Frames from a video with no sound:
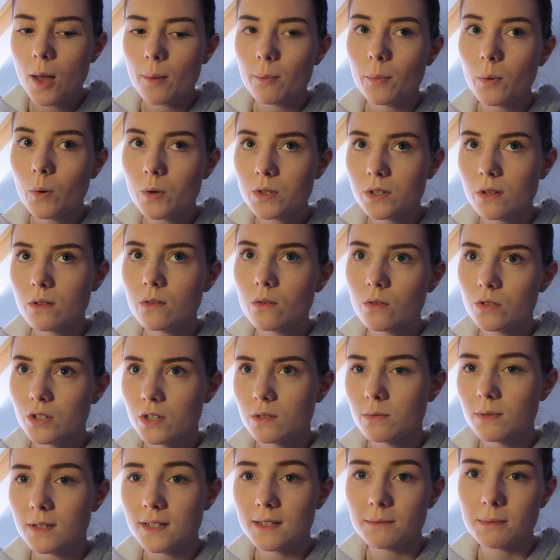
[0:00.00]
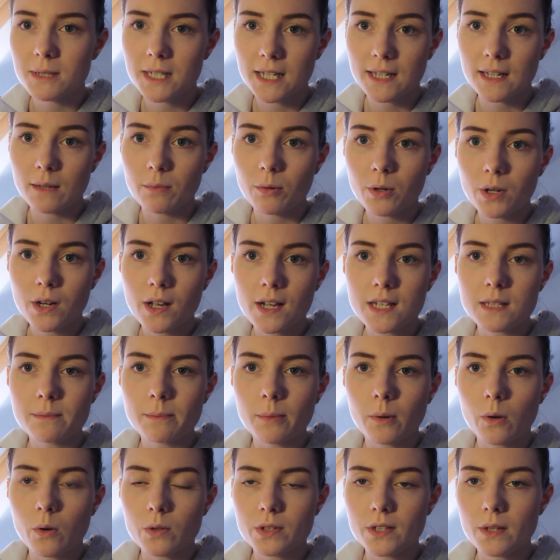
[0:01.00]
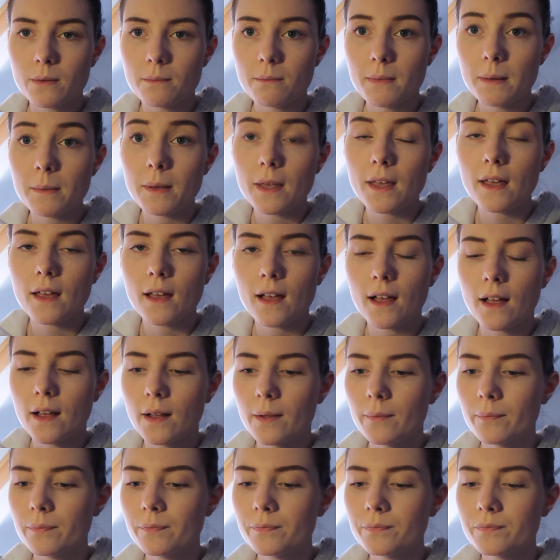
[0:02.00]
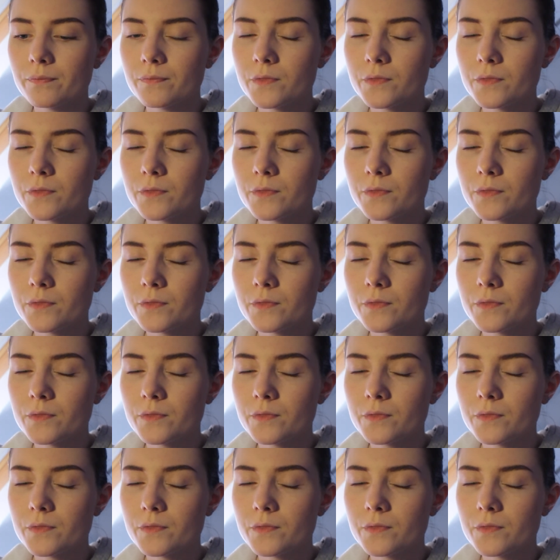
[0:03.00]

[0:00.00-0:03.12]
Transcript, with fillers: but also not just with particular products, but also maybe, um,